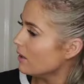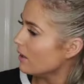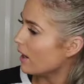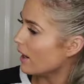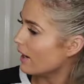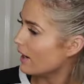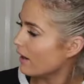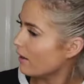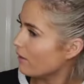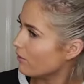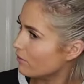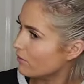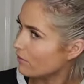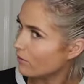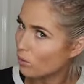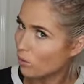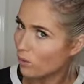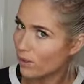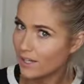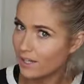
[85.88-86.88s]
I have
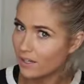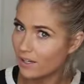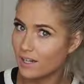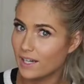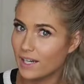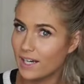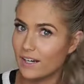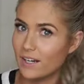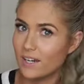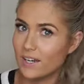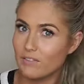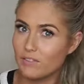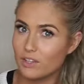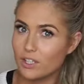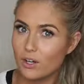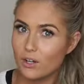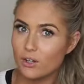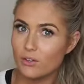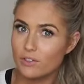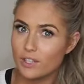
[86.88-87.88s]
quite a lot of hair, I have the
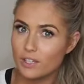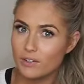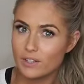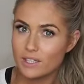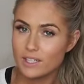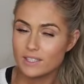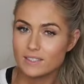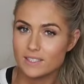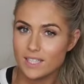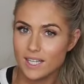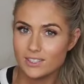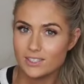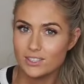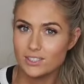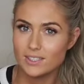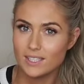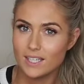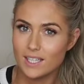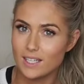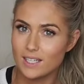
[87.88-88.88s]
Gold Fever
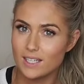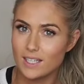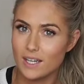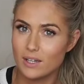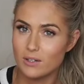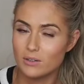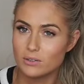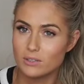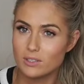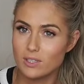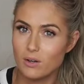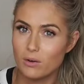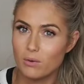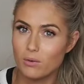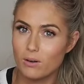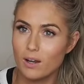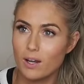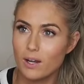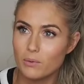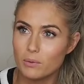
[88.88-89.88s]
extensions in now,
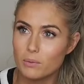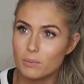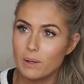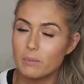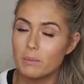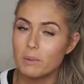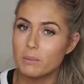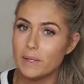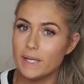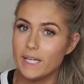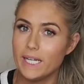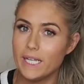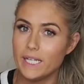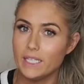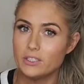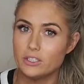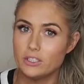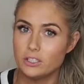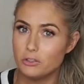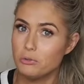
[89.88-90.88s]
so I will probably
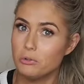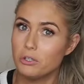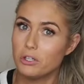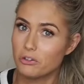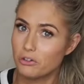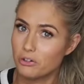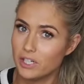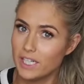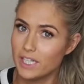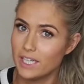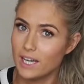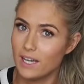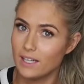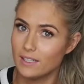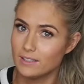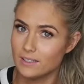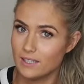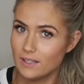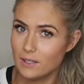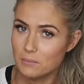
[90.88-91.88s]
need 2 to 3
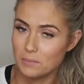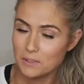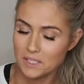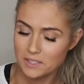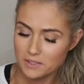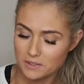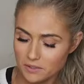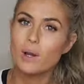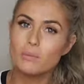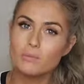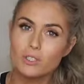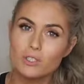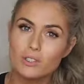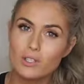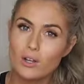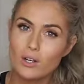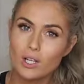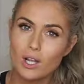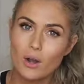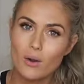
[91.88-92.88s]
cans at the minute. I'm just
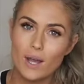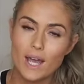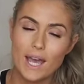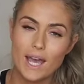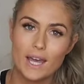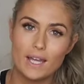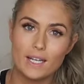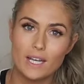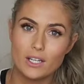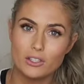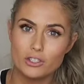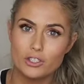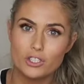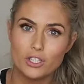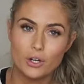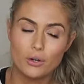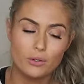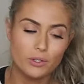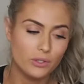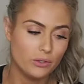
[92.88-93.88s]
going to go ahead and
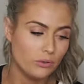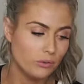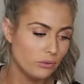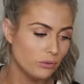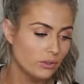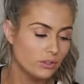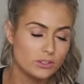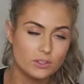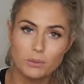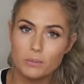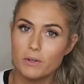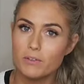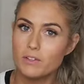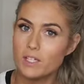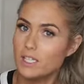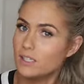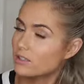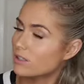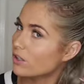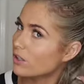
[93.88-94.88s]
show you some of
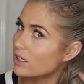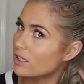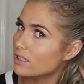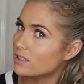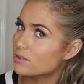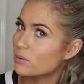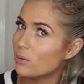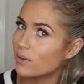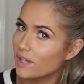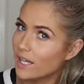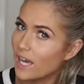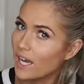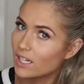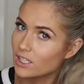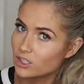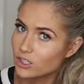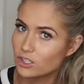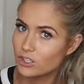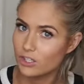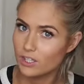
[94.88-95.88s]
these colours, what they
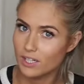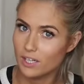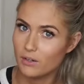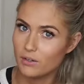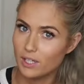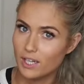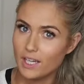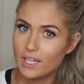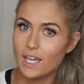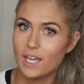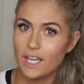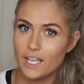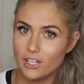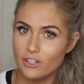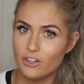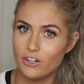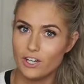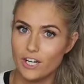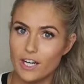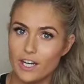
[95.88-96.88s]
actually turn out like in
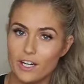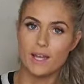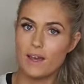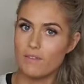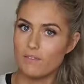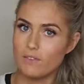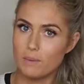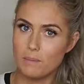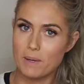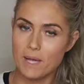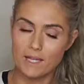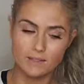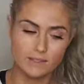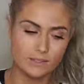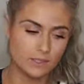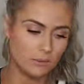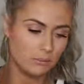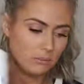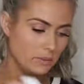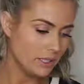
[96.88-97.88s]
your hair. I have the
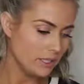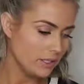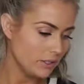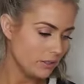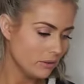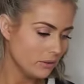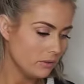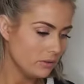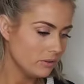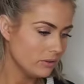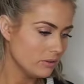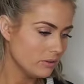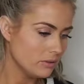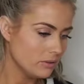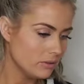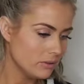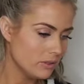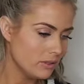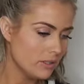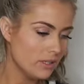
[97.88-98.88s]
pastel blue,
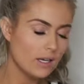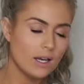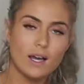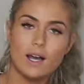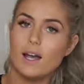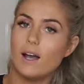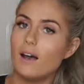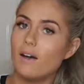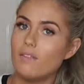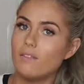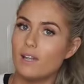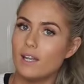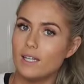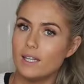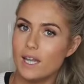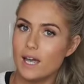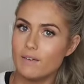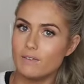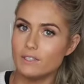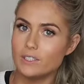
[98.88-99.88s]
I have
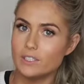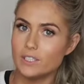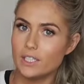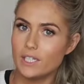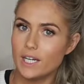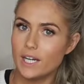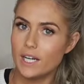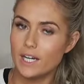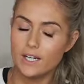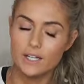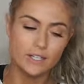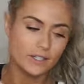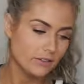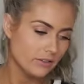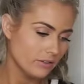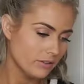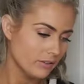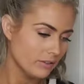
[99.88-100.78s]
lavender hair,